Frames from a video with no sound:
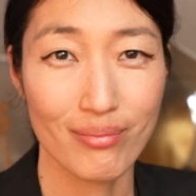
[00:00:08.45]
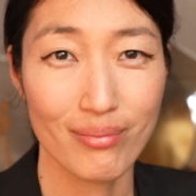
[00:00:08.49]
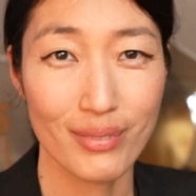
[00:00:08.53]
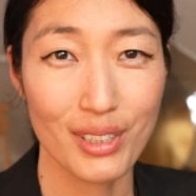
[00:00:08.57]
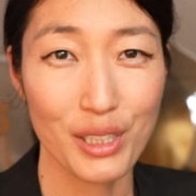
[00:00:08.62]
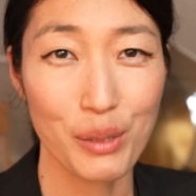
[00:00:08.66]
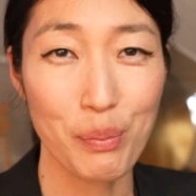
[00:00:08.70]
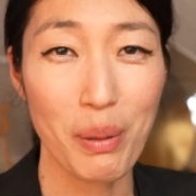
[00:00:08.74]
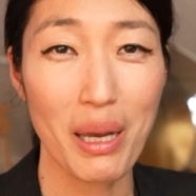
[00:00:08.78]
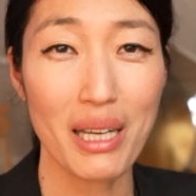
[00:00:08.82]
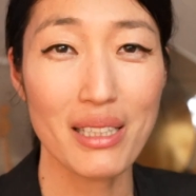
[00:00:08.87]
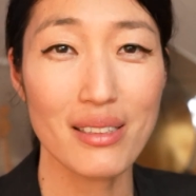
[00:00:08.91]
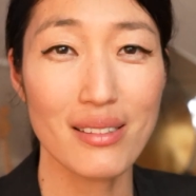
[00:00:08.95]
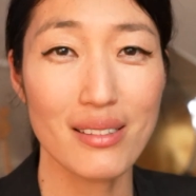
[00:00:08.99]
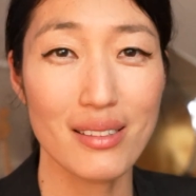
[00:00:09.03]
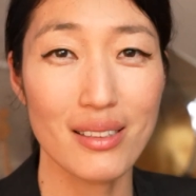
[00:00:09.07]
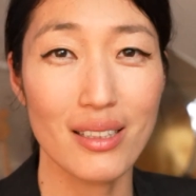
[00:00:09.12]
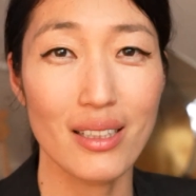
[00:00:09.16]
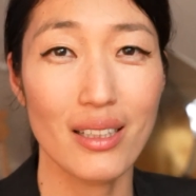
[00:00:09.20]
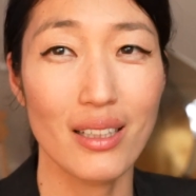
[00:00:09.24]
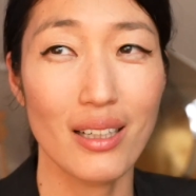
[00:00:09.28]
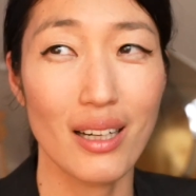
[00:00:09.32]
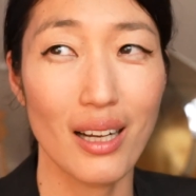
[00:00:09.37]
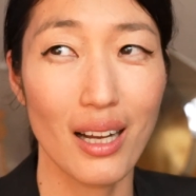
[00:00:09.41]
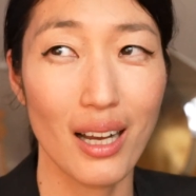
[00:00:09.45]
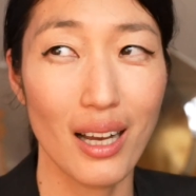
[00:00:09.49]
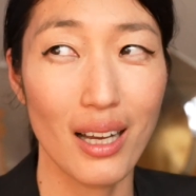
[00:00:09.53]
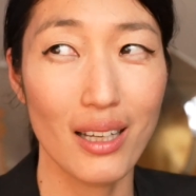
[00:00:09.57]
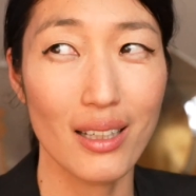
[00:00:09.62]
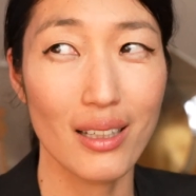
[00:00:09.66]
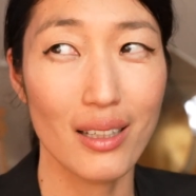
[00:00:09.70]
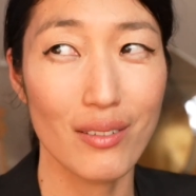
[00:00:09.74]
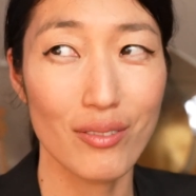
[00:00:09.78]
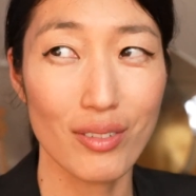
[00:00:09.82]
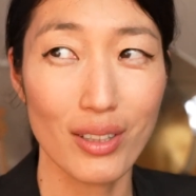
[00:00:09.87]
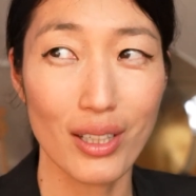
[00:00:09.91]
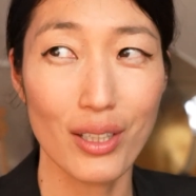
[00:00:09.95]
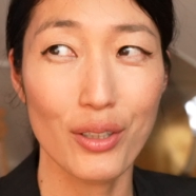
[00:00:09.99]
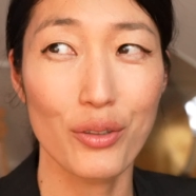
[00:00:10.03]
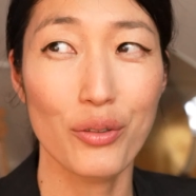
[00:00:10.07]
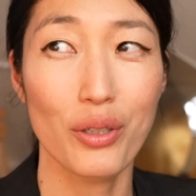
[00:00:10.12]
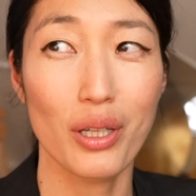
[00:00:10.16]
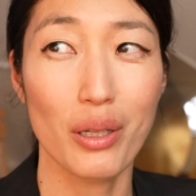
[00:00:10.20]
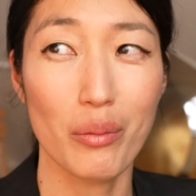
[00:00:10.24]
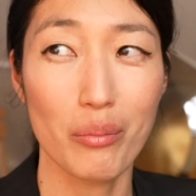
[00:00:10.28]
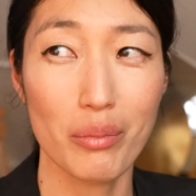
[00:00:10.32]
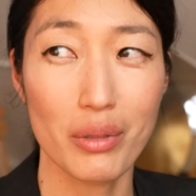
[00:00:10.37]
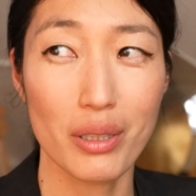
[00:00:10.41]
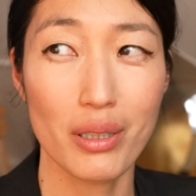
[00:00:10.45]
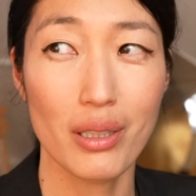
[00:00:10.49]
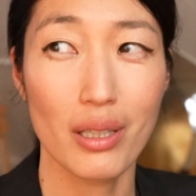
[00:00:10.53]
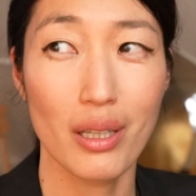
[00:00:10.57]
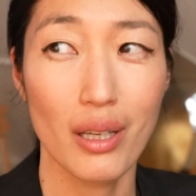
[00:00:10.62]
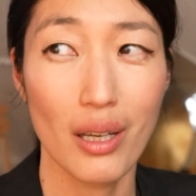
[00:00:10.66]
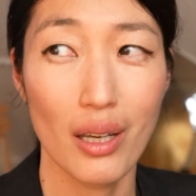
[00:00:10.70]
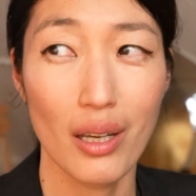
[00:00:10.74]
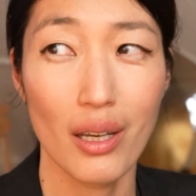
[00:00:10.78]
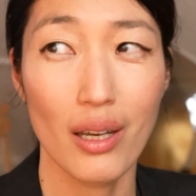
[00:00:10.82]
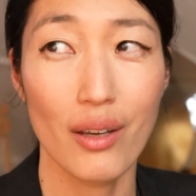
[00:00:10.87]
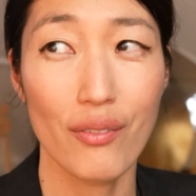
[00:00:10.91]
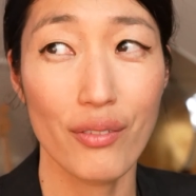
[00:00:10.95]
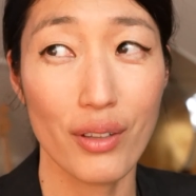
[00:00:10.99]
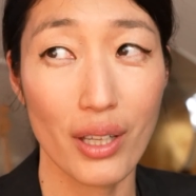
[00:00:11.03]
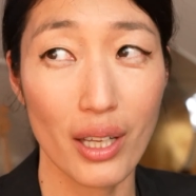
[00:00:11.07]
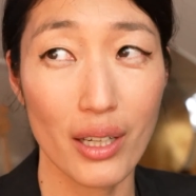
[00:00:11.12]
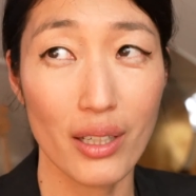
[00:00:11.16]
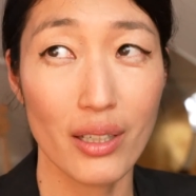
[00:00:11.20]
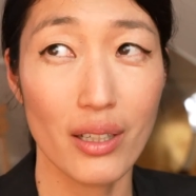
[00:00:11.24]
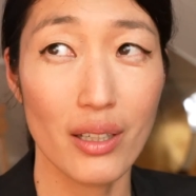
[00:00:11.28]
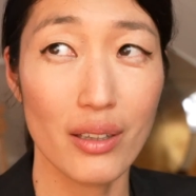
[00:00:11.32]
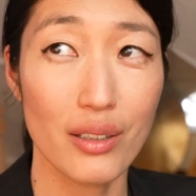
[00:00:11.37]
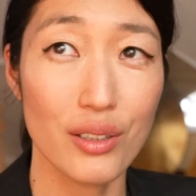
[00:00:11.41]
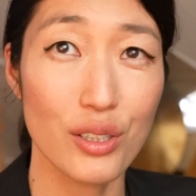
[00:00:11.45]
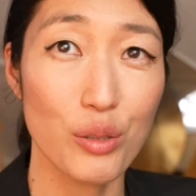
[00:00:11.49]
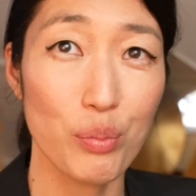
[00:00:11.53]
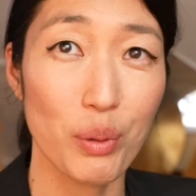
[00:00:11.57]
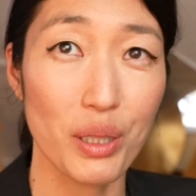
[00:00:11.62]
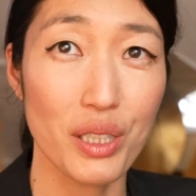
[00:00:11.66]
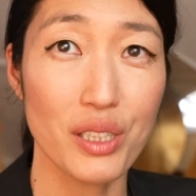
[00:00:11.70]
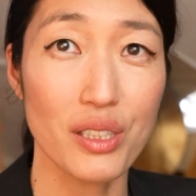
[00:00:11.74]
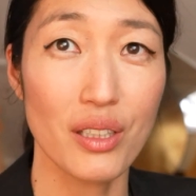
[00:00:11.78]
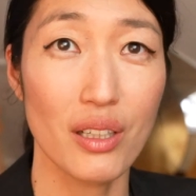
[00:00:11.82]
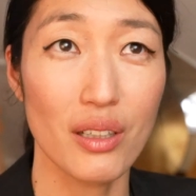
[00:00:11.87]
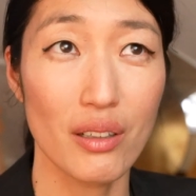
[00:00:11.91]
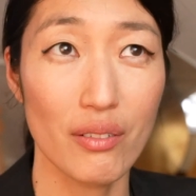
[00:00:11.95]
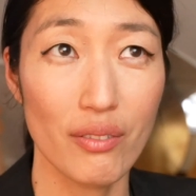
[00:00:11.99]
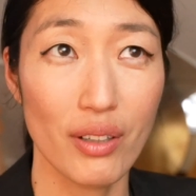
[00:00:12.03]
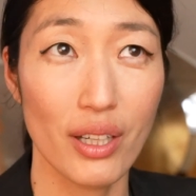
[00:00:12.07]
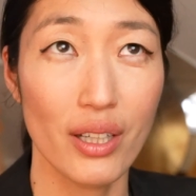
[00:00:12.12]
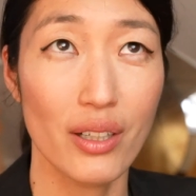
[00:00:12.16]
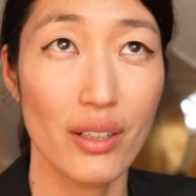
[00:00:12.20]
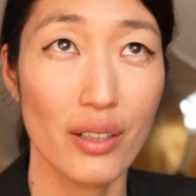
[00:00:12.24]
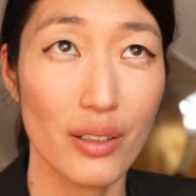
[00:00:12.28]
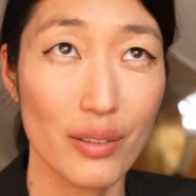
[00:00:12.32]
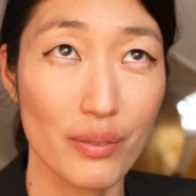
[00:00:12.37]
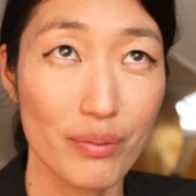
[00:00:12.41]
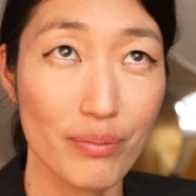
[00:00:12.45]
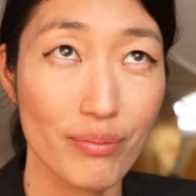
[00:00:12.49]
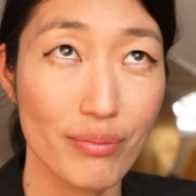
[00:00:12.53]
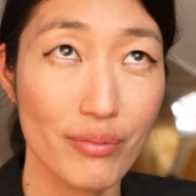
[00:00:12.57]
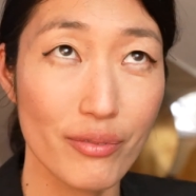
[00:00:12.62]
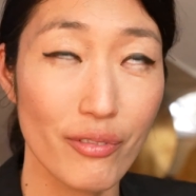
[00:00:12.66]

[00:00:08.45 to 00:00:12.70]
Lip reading: This past year, I have daydreamed of getting on the space elevator,